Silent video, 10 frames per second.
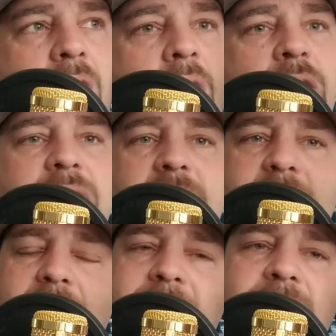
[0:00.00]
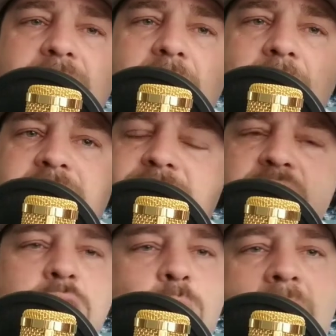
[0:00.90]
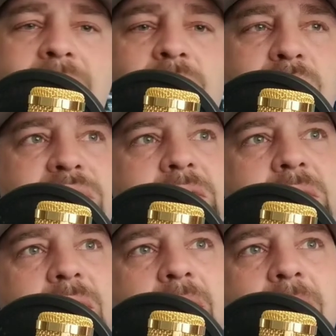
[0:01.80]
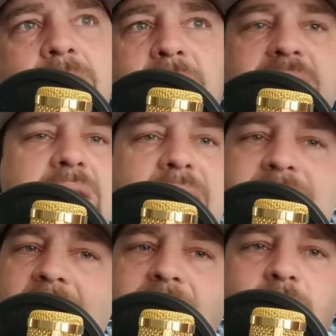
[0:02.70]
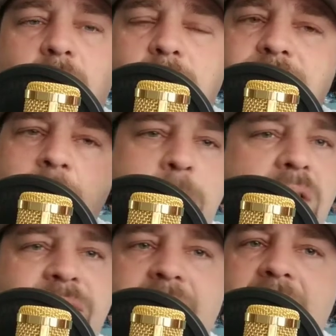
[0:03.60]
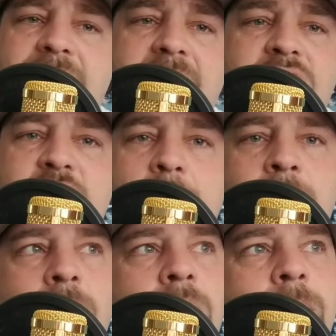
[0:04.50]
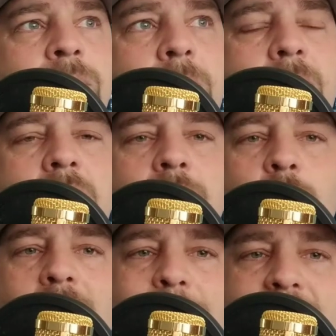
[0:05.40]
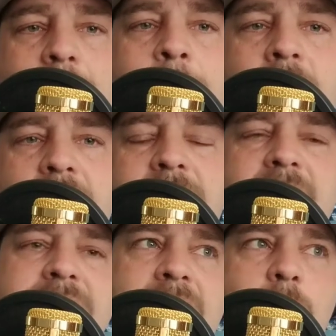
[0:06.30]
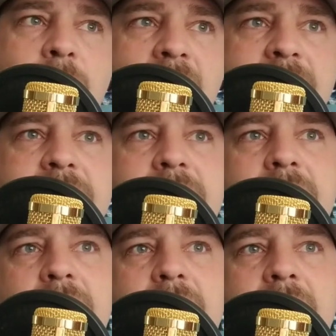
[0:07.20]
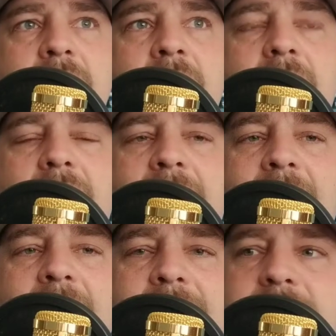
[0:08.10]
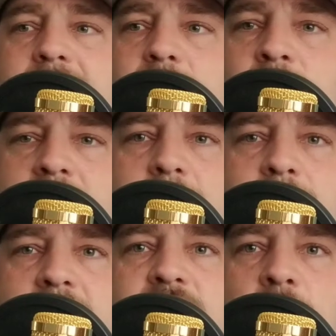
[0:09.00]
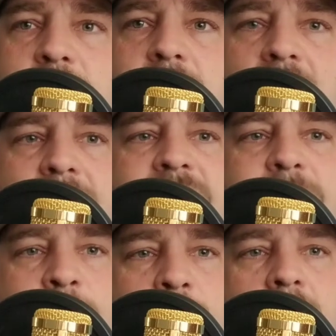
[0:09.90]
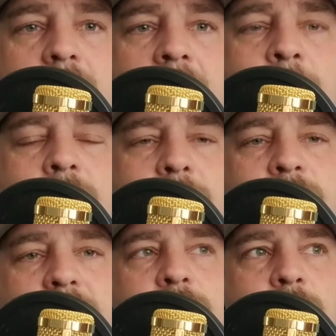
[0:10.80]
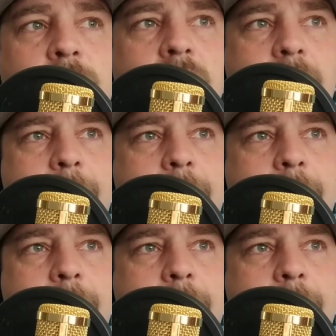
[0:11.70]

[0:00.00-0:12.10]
all the even division rivals, things like that, football fans in general who have become part of the Nest Out West and really, really shown your love and support. I really, really do.